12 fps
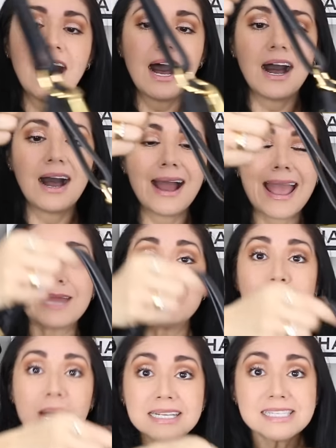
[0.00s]
Uh,
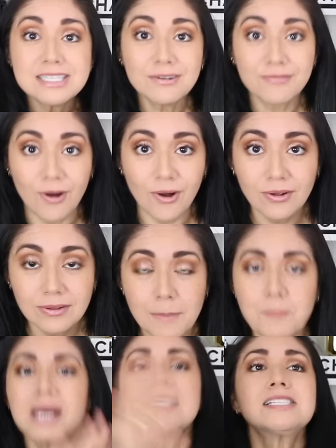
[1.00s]
and best of all,
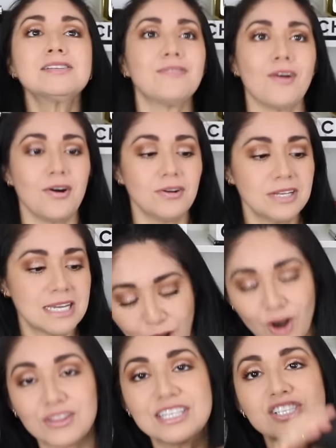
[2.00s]
best of all,
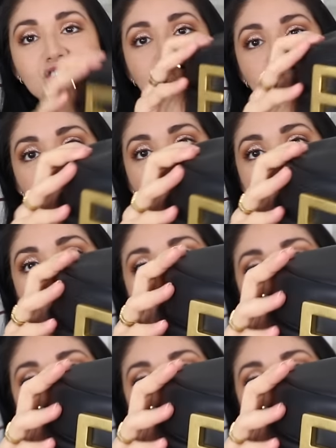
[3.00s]
are these giant